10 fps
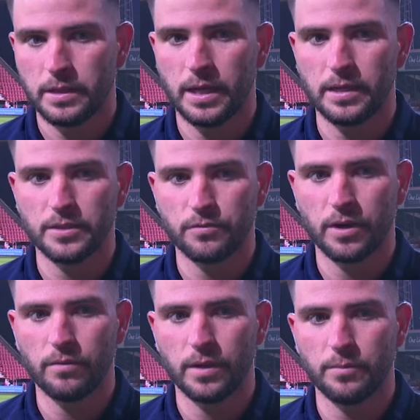and it's
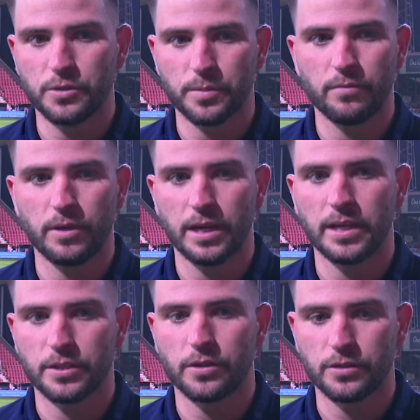it must be a really
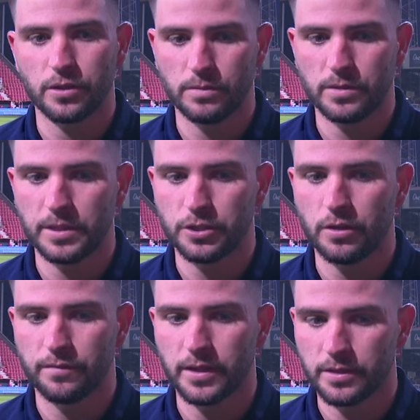exciting time to be a
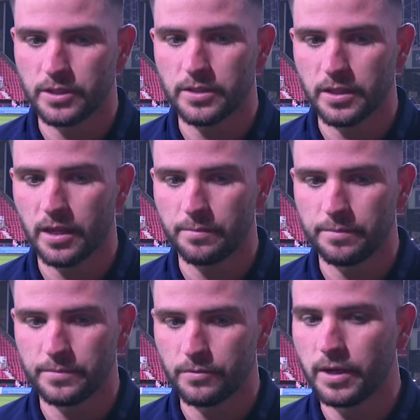shot fan because it's, um,
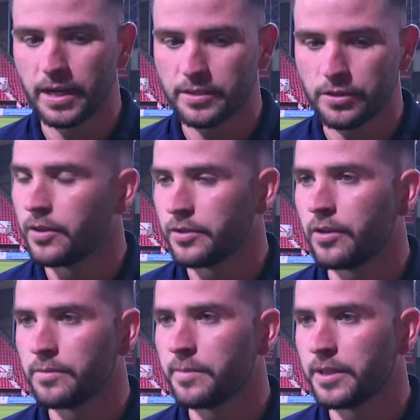it's a really exciting
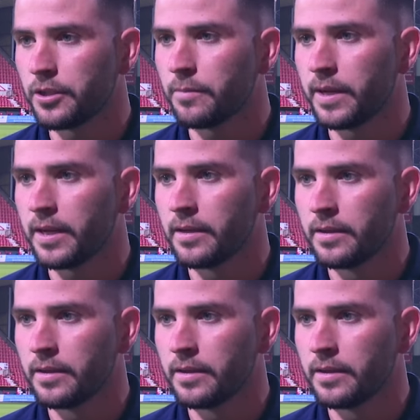time to be a shot player.